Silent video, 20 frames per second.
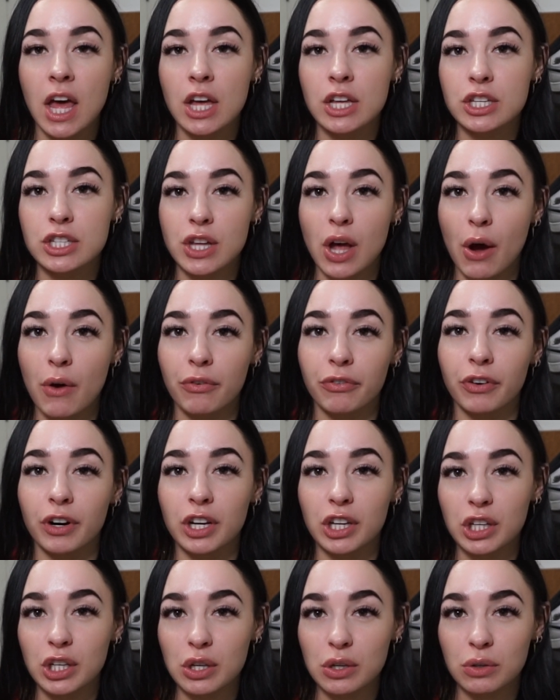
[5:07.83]
So for
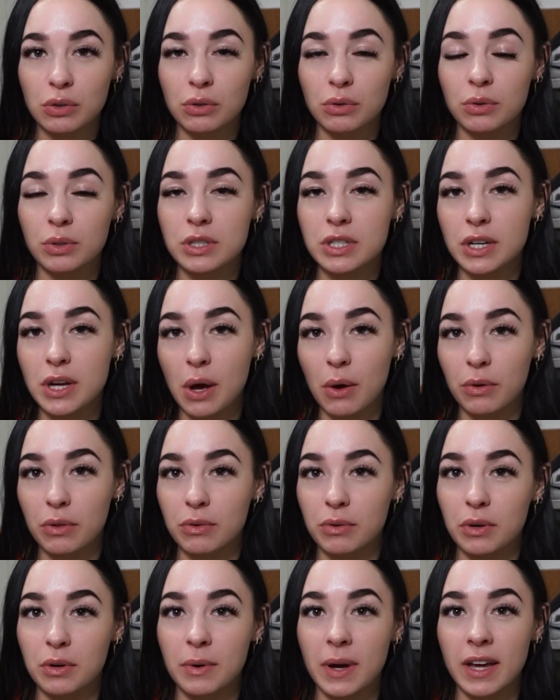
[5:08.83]
you to go
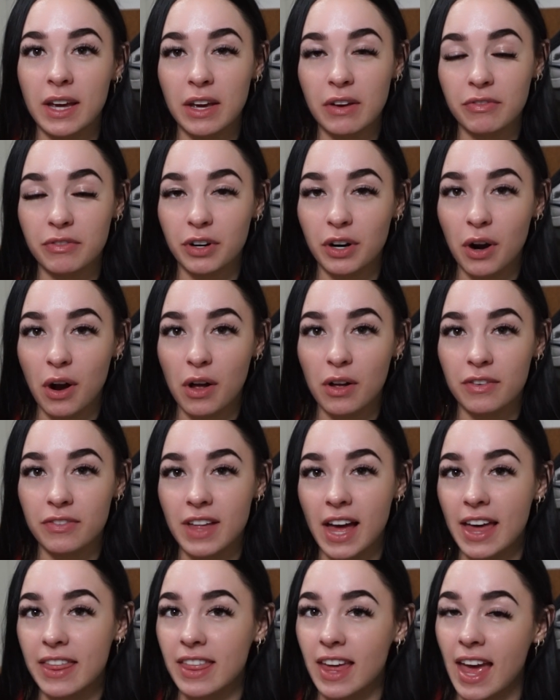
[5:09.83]
through and convert all of
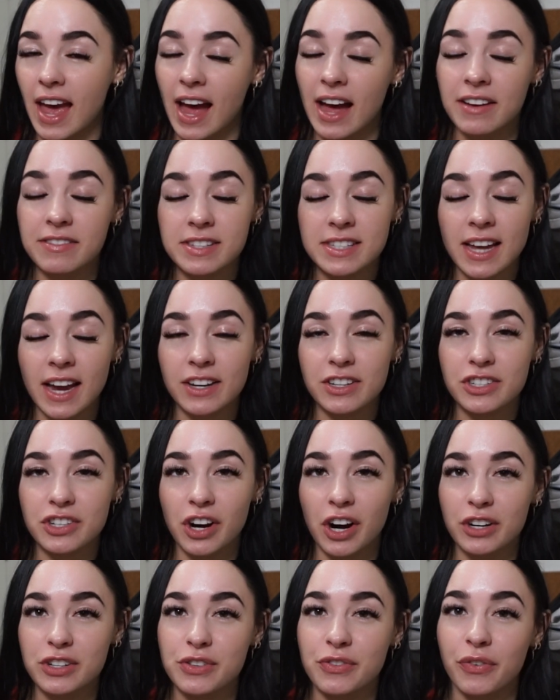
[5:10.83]
that, they have size
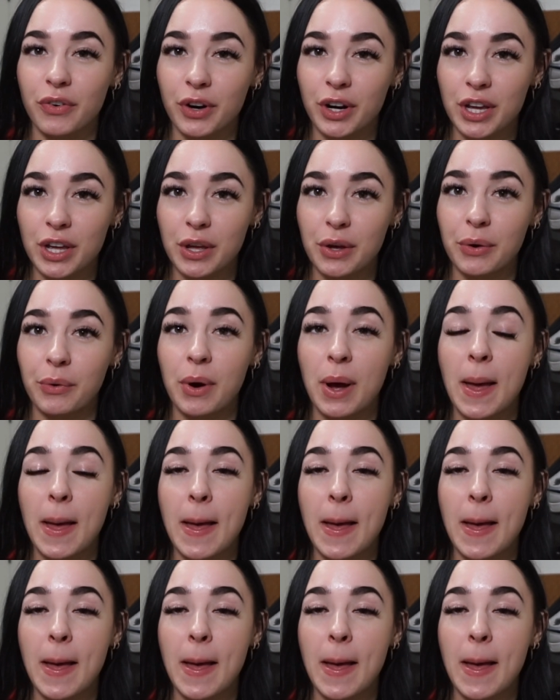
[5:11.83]
charts for you,